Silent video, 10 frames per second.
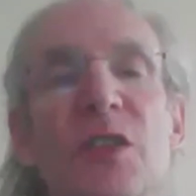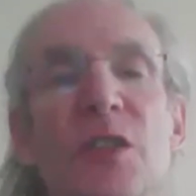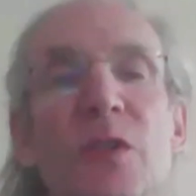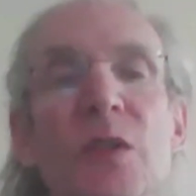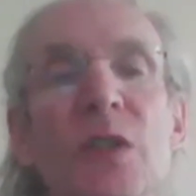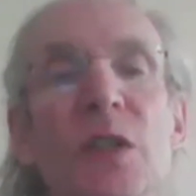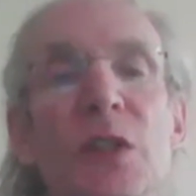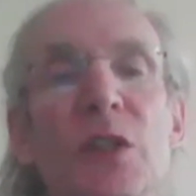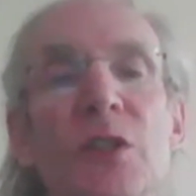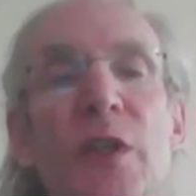do
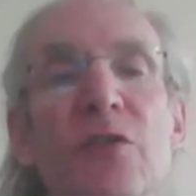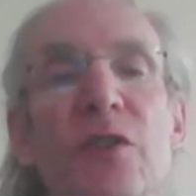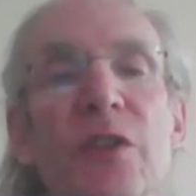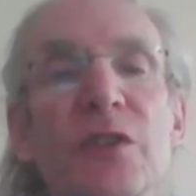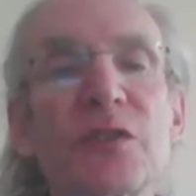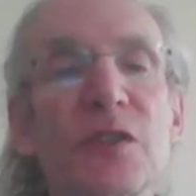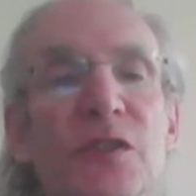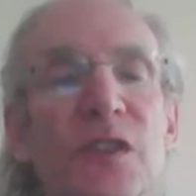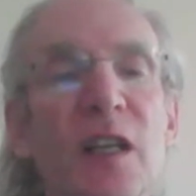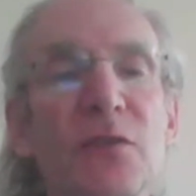you could you introduce
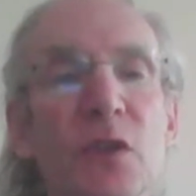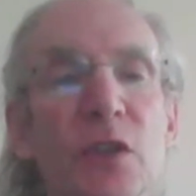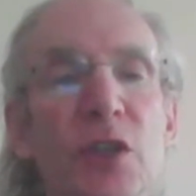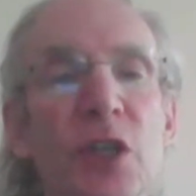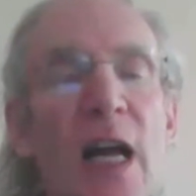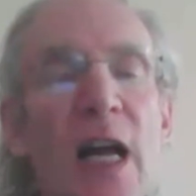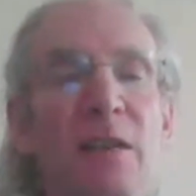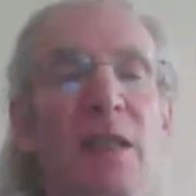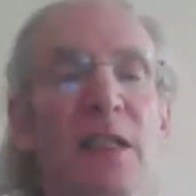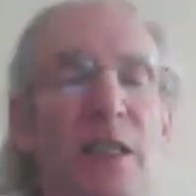yourself or
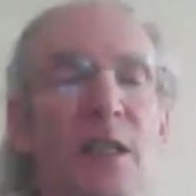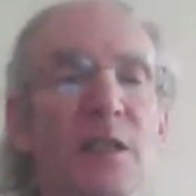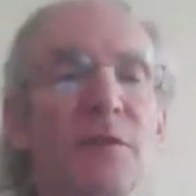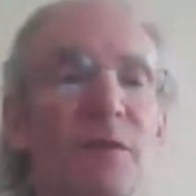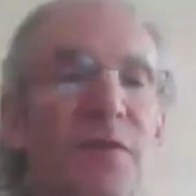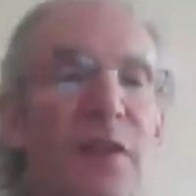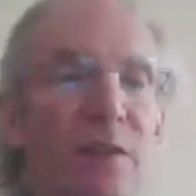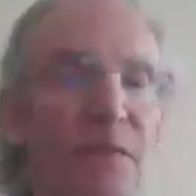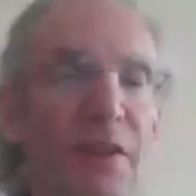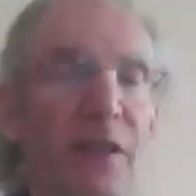John?
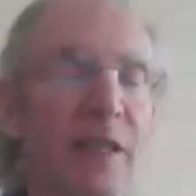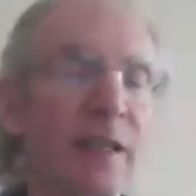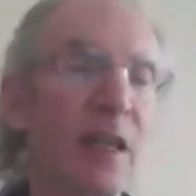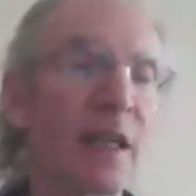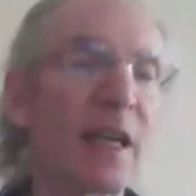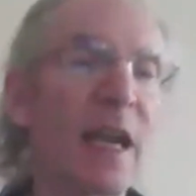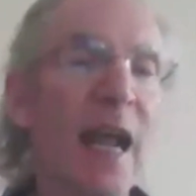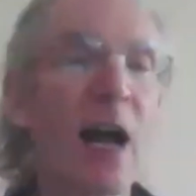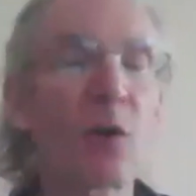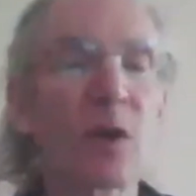Fill fill in
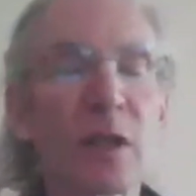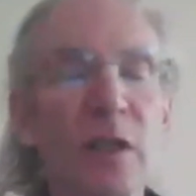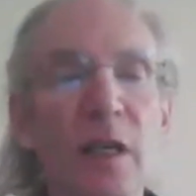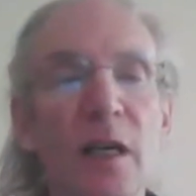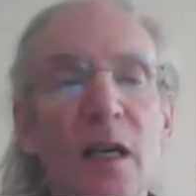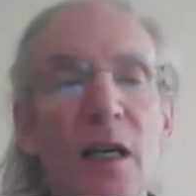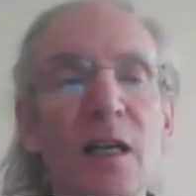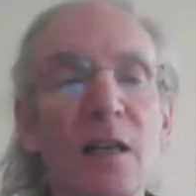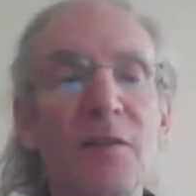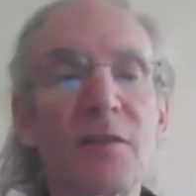our oh. uh,
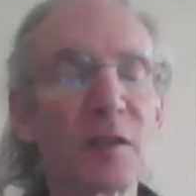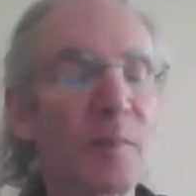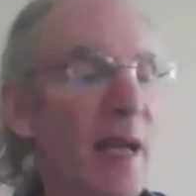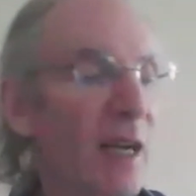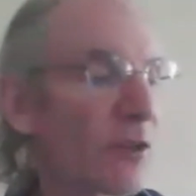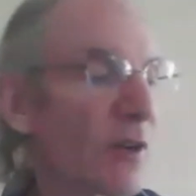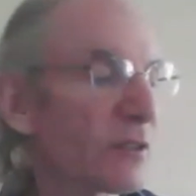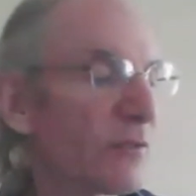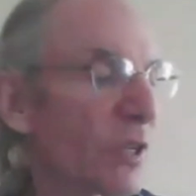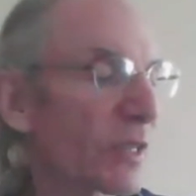fill in the
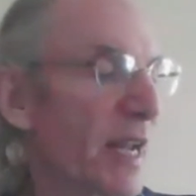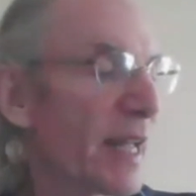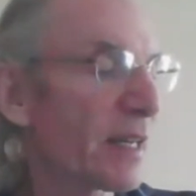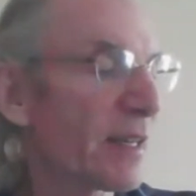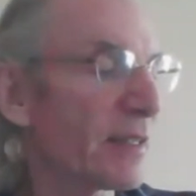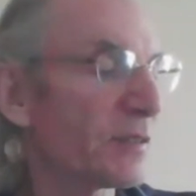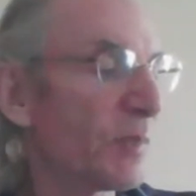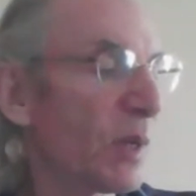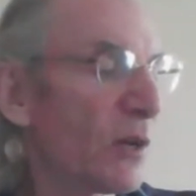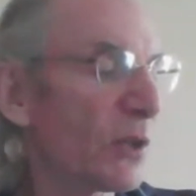background of our candidate
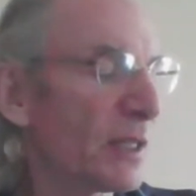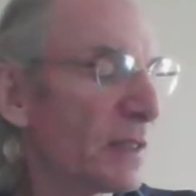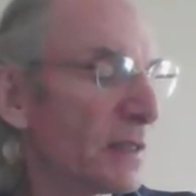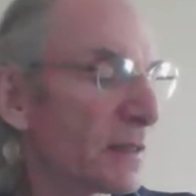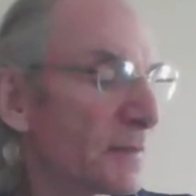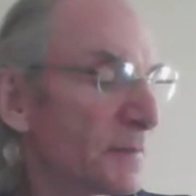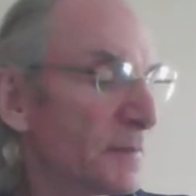Hisbawi here.